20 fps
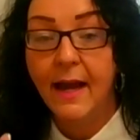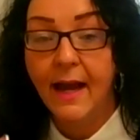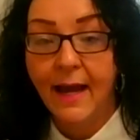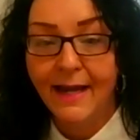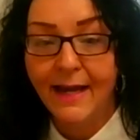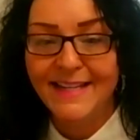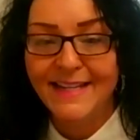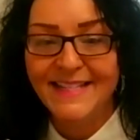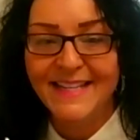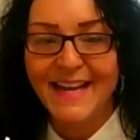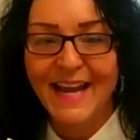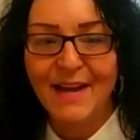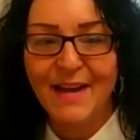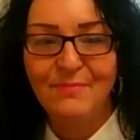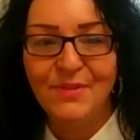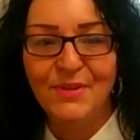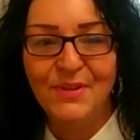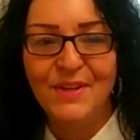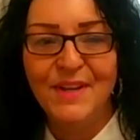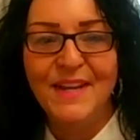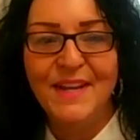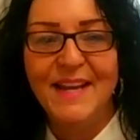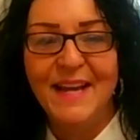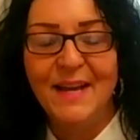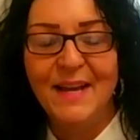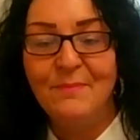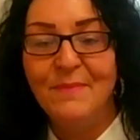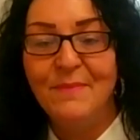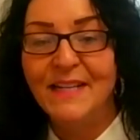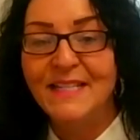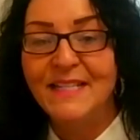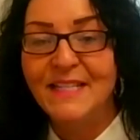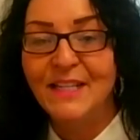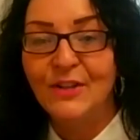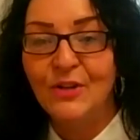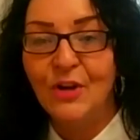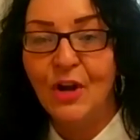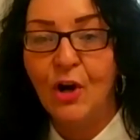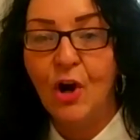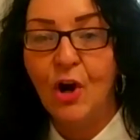A as in Apple at
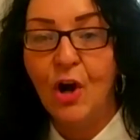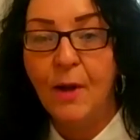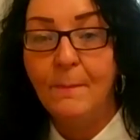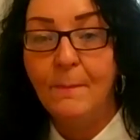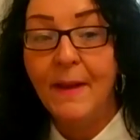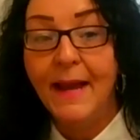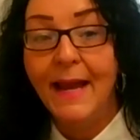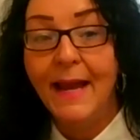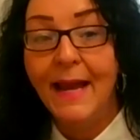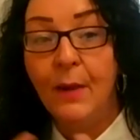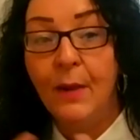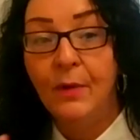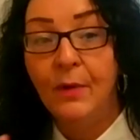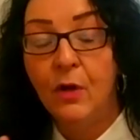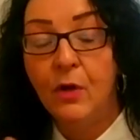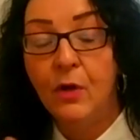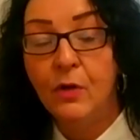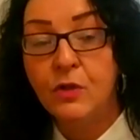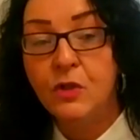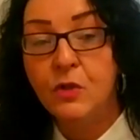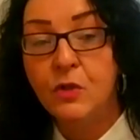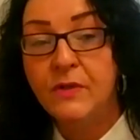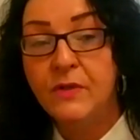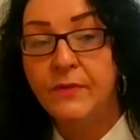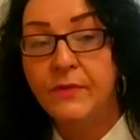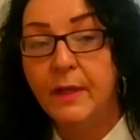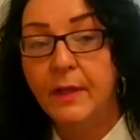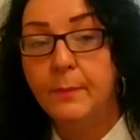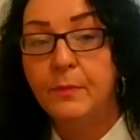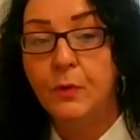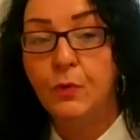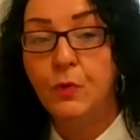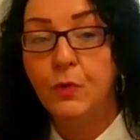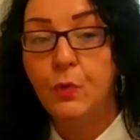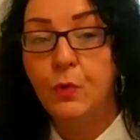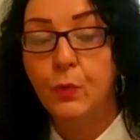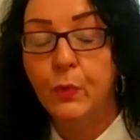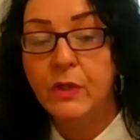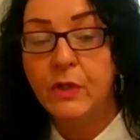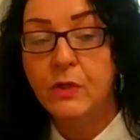maxilla.com. And we also developed a
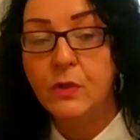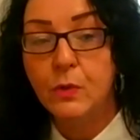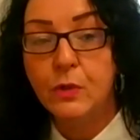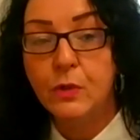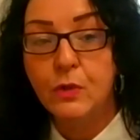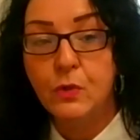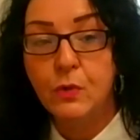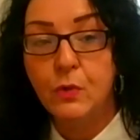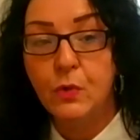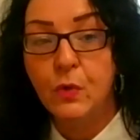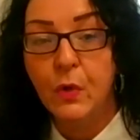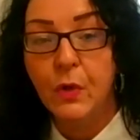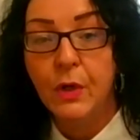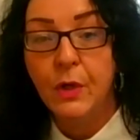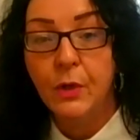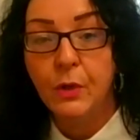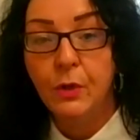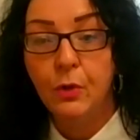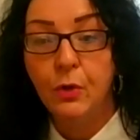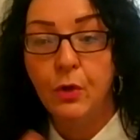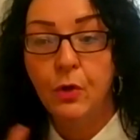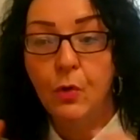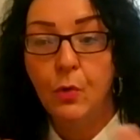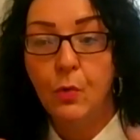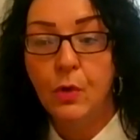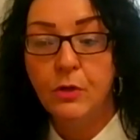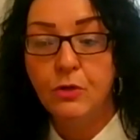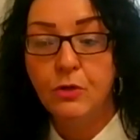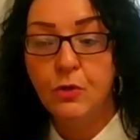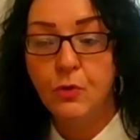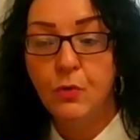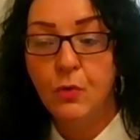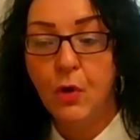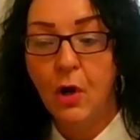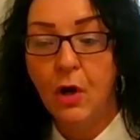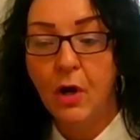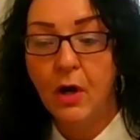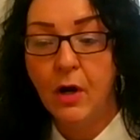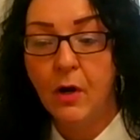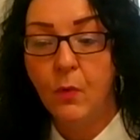new resource tool. You can go onto
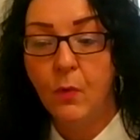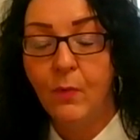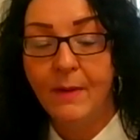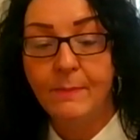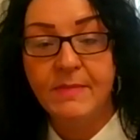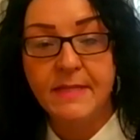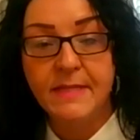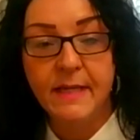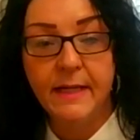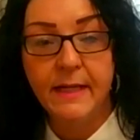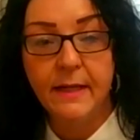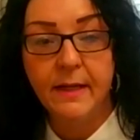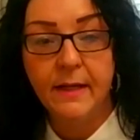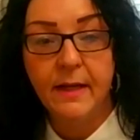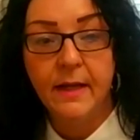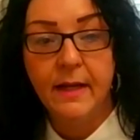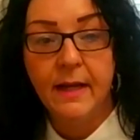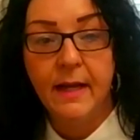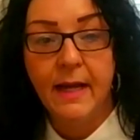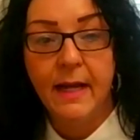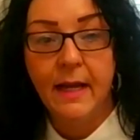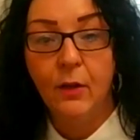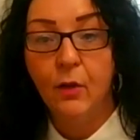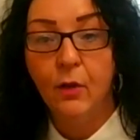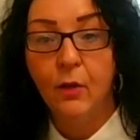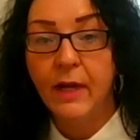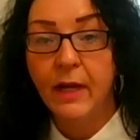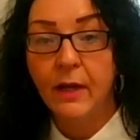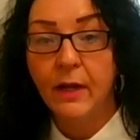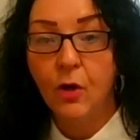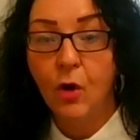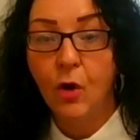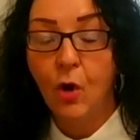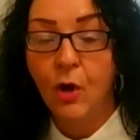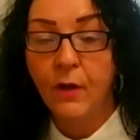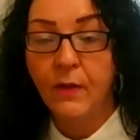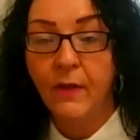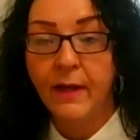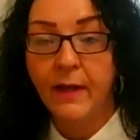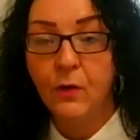our website and look at our
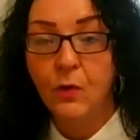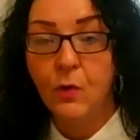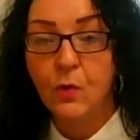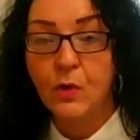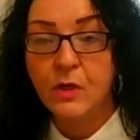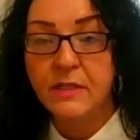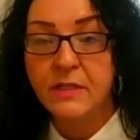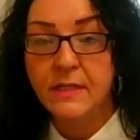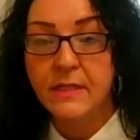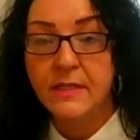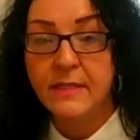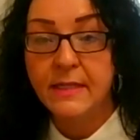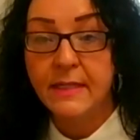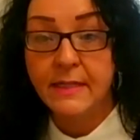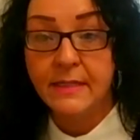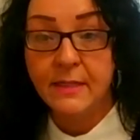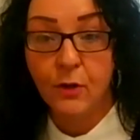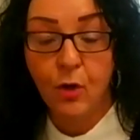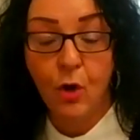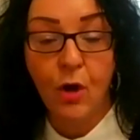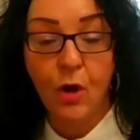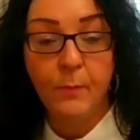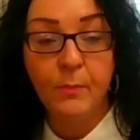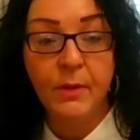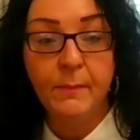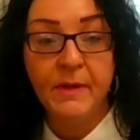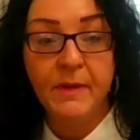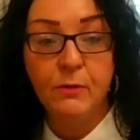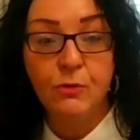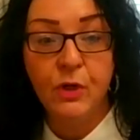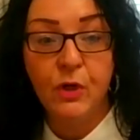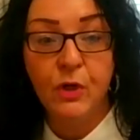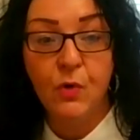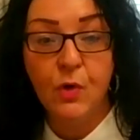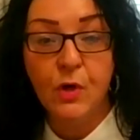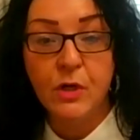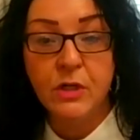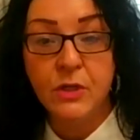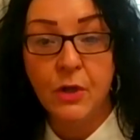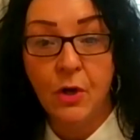online courses. It's a complimentary
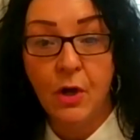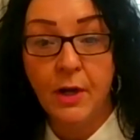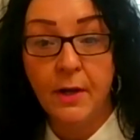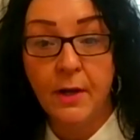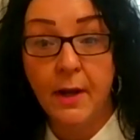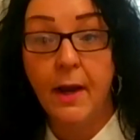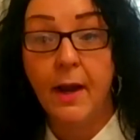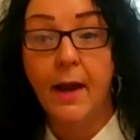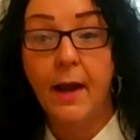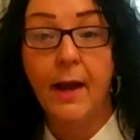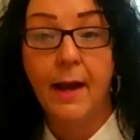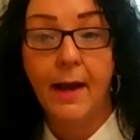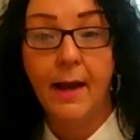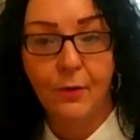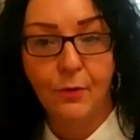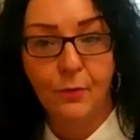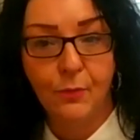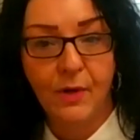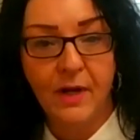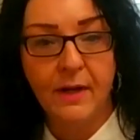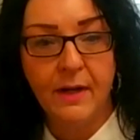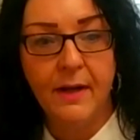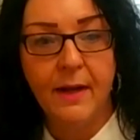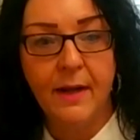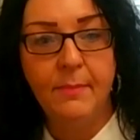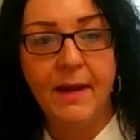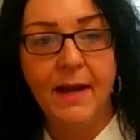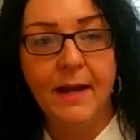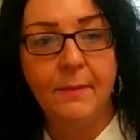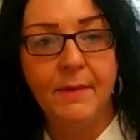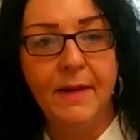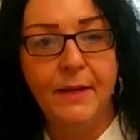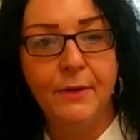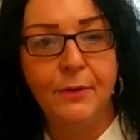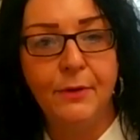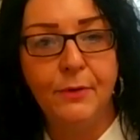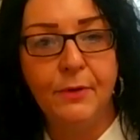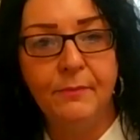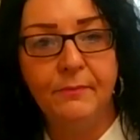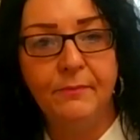course on how to write an IPAC
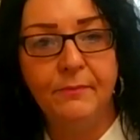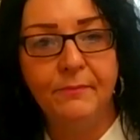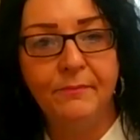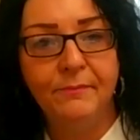manual.